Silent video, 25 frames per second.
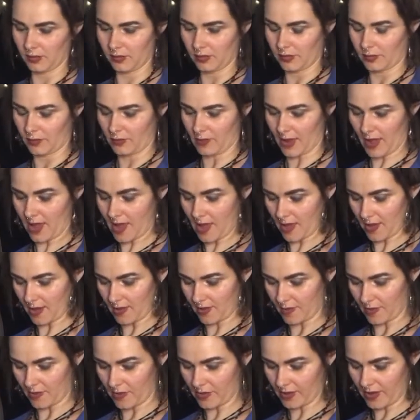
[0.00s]

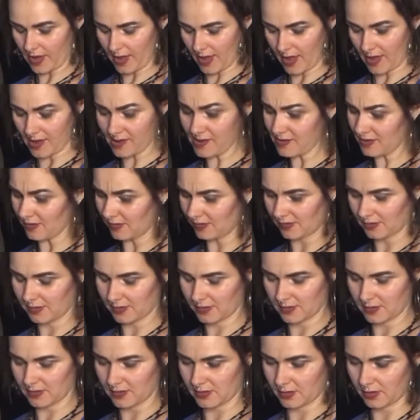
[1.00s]
Wow, okay.
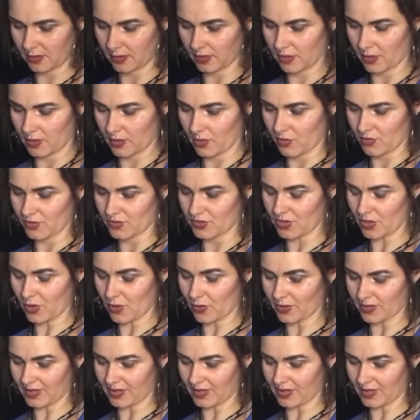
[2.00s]
So